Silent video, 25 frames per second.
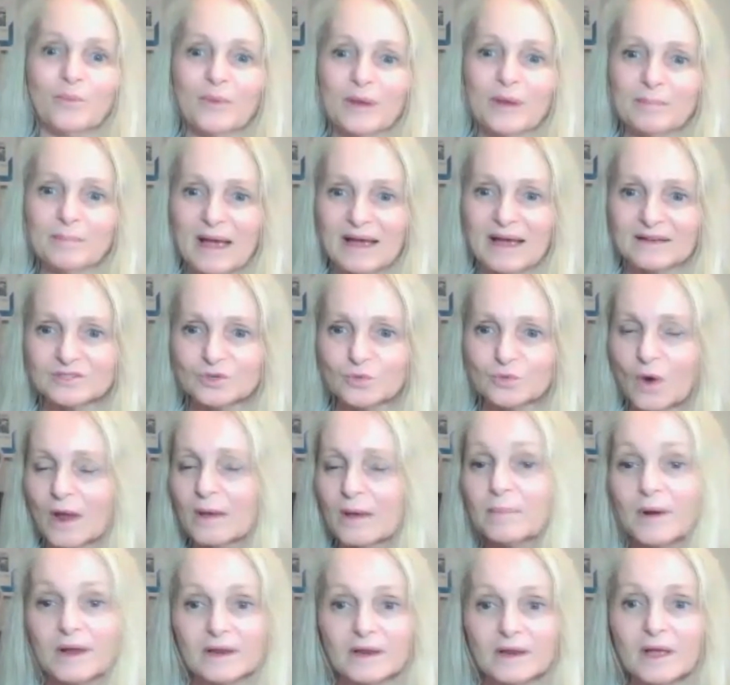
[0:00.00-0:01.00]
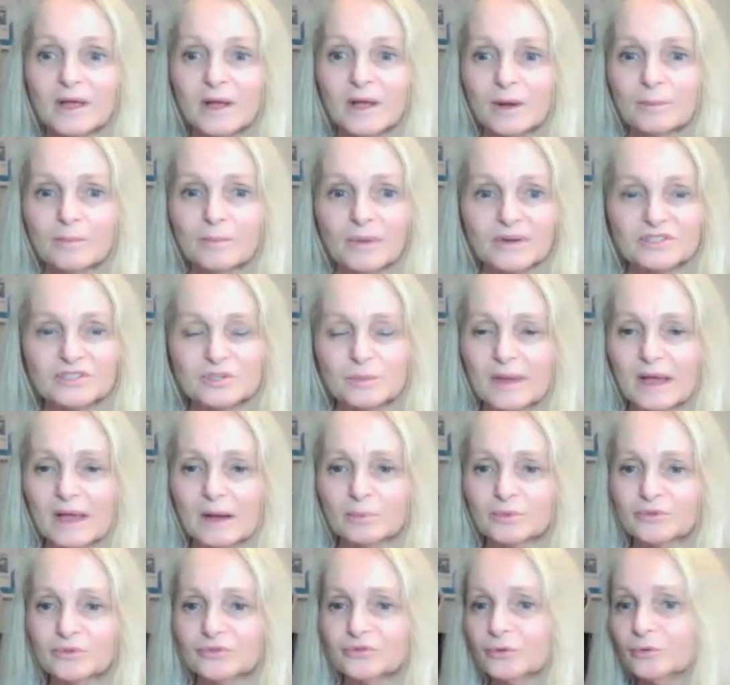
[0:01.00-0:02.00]
pass away, but to be
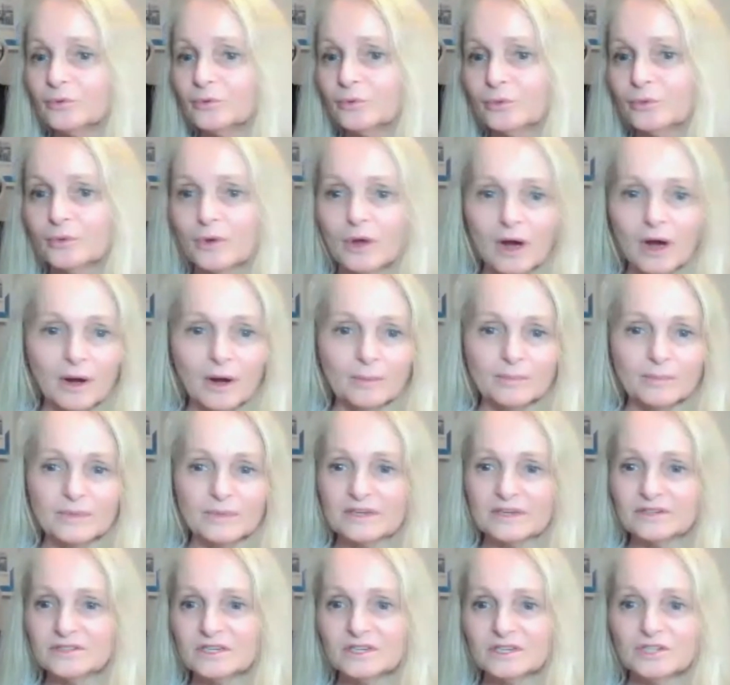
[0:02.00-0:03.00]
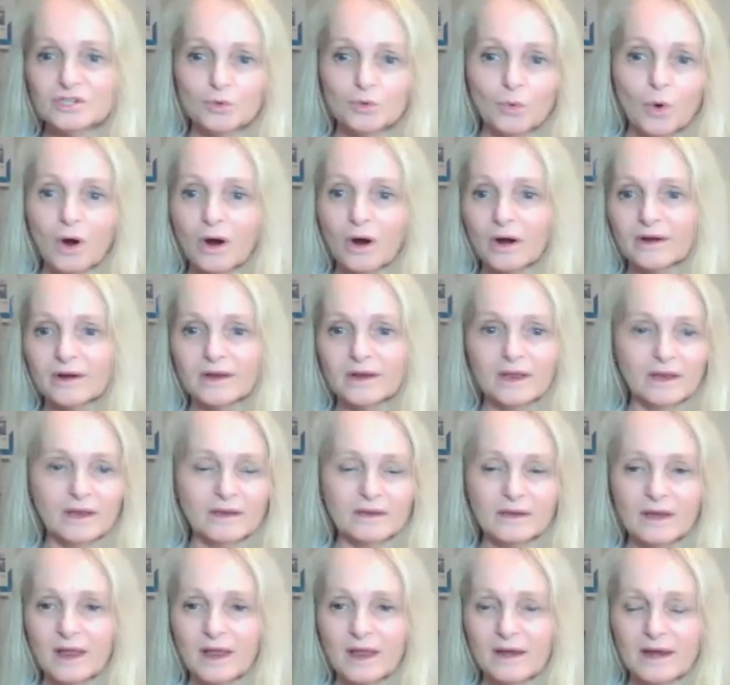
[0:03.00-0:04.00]
able to continue on
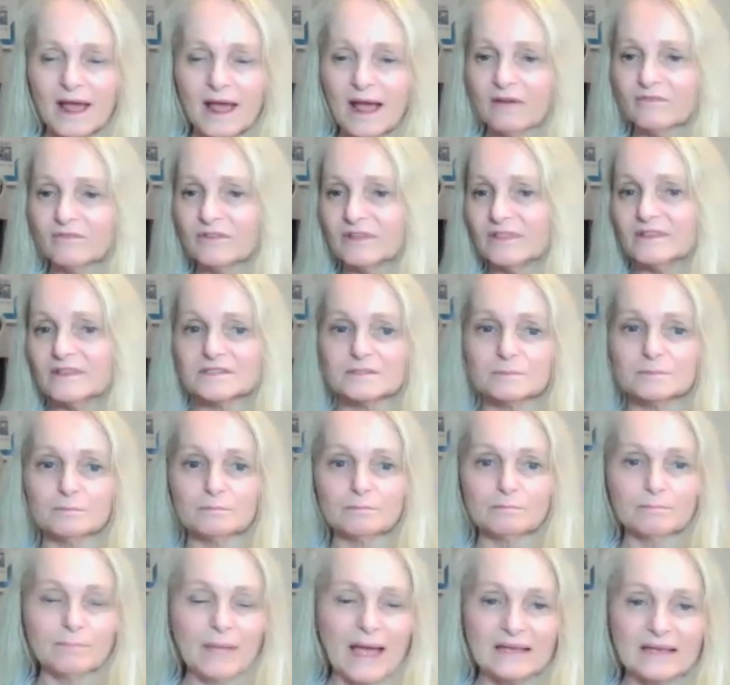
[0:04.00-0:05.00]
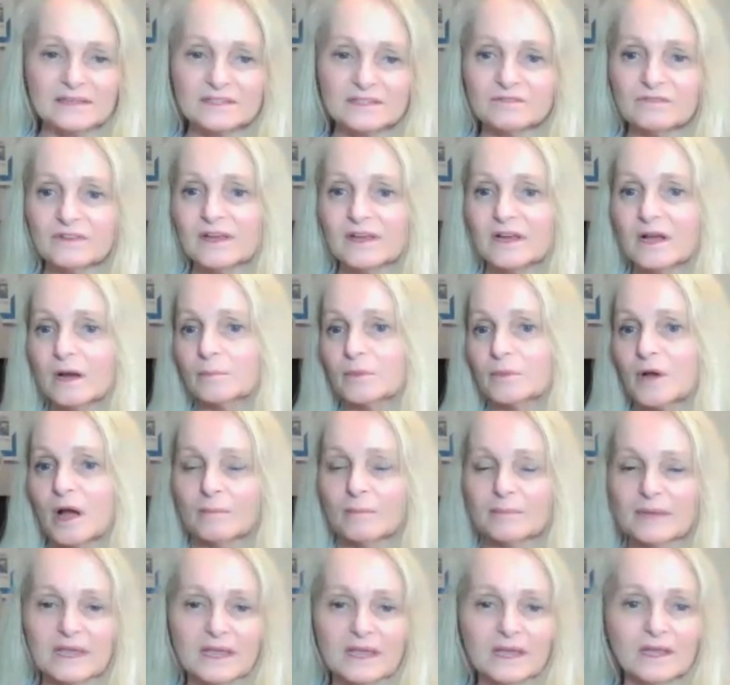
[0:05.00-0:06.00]
and having this passive income
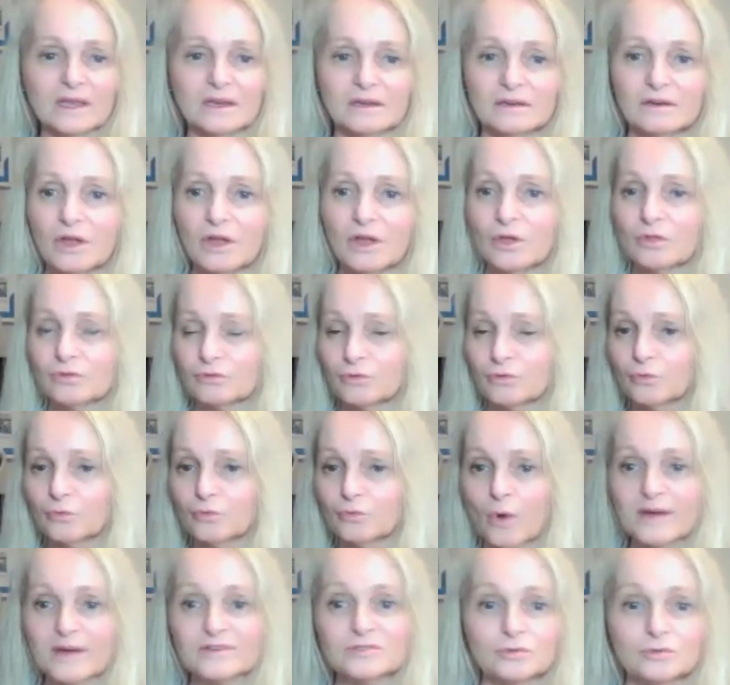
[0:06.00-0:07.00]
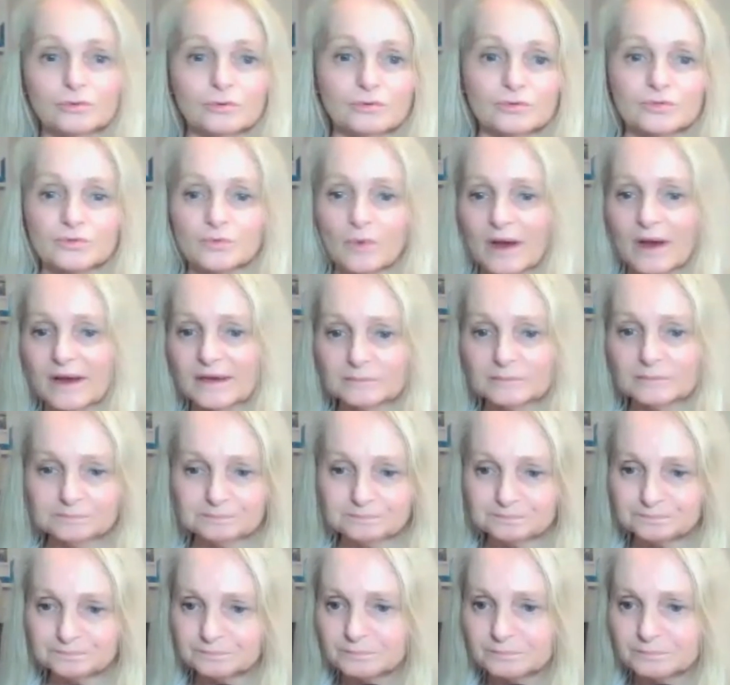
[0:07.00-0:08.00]
coming in through rentals, right?